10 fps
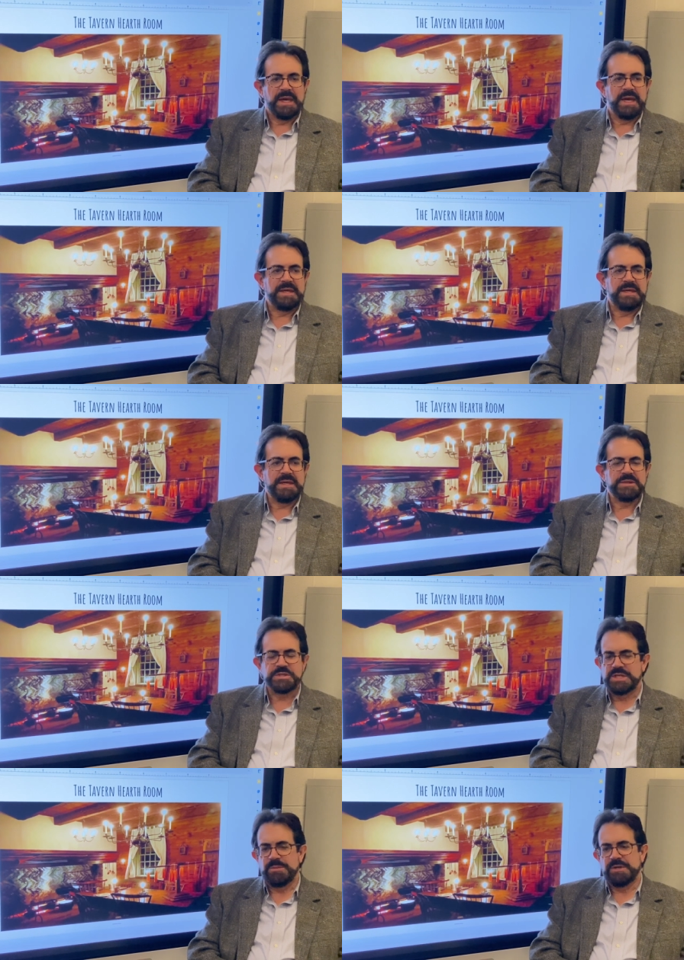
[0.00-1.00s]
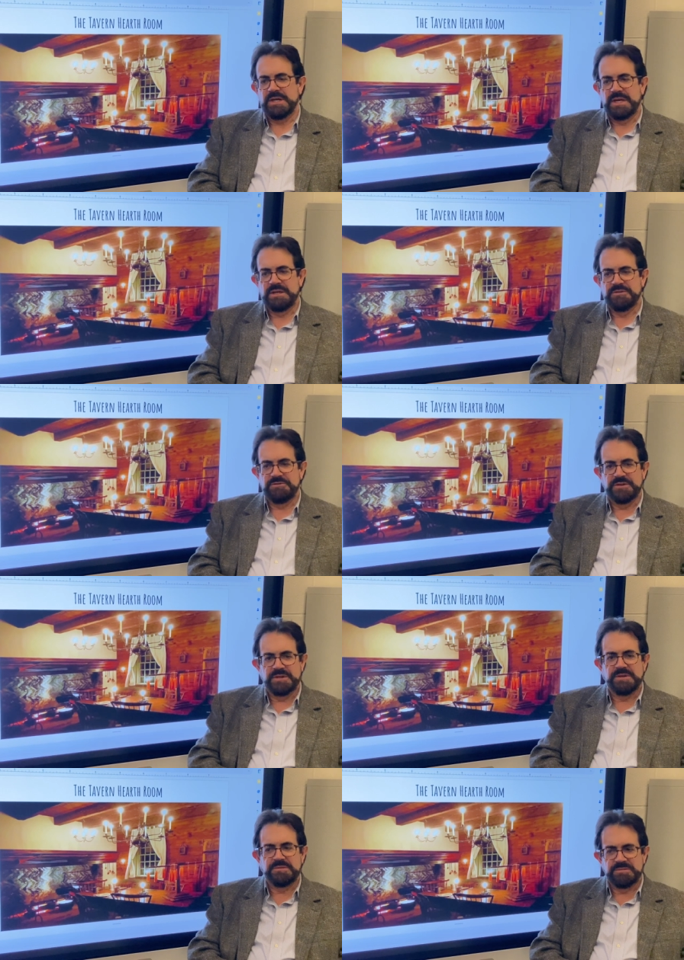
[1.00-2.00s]
and he had the same kind of
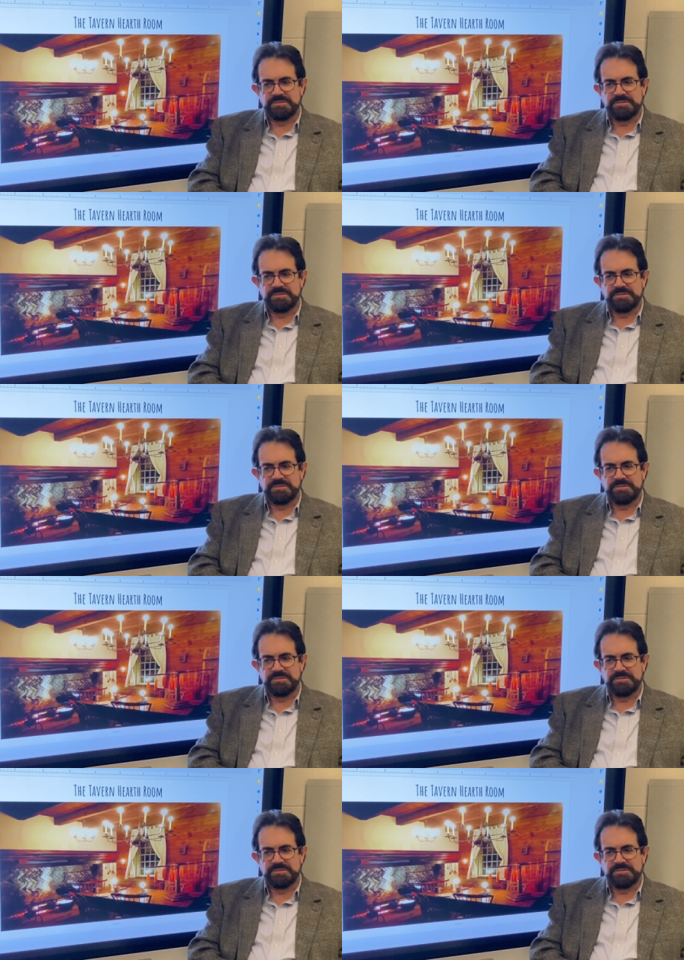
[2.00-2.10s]
uh,